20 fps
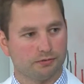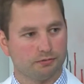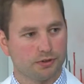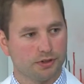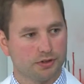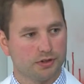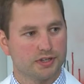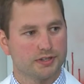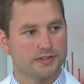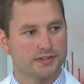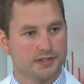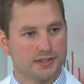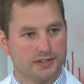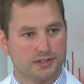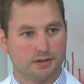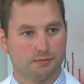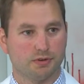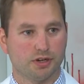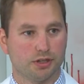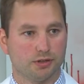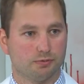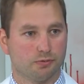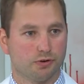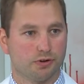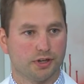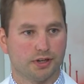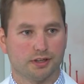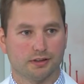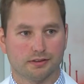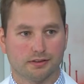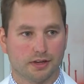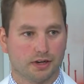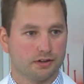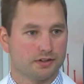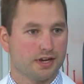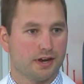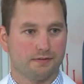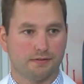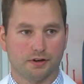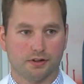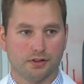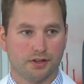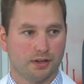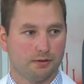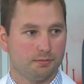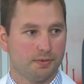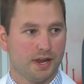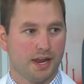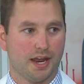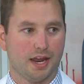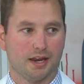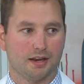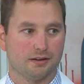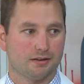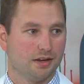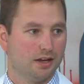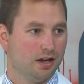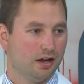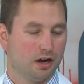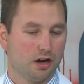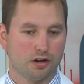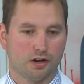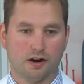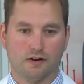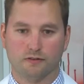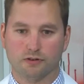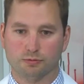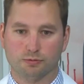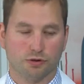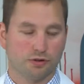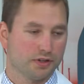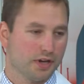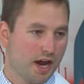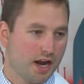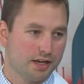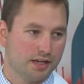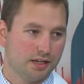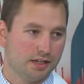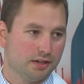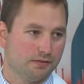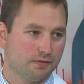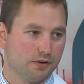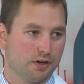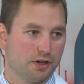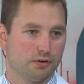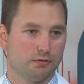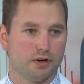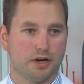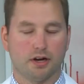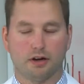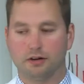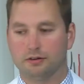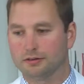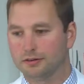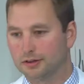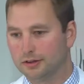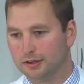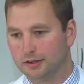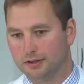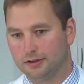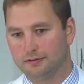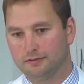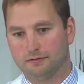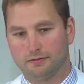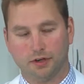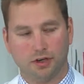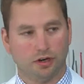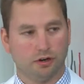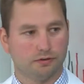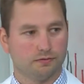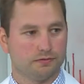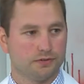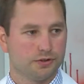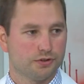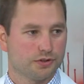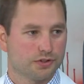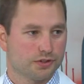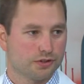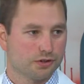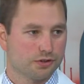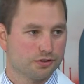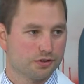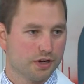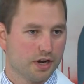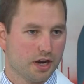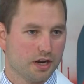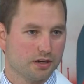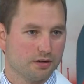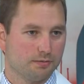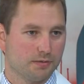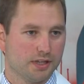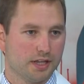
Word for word: When you can see somebody in the mm-hmm. morning, they're definitely in pain, uncomfortable, not eating very well, you know, do a surgery on them.